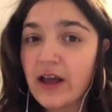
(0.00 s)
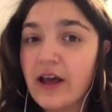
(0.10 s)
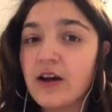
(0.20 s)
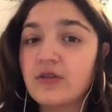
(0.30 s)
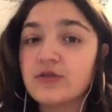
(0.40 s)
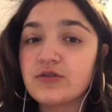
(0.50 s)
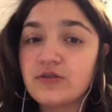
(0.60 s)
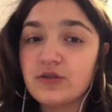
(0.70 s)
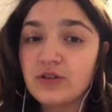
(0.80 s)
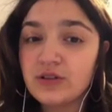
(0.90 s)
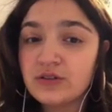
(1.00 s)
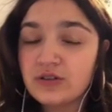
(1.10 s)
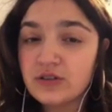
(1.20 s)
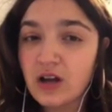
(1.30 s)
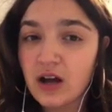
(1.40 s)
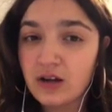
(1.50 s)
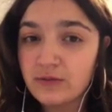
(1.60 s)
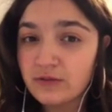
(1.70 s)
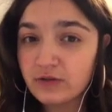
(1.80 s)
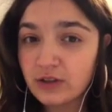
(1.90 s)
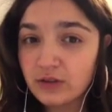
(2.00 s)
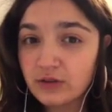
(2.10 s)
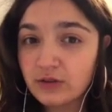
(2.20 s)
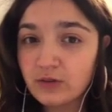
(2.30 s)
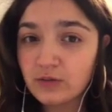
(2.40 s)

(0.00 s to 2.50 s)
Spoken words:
how students feel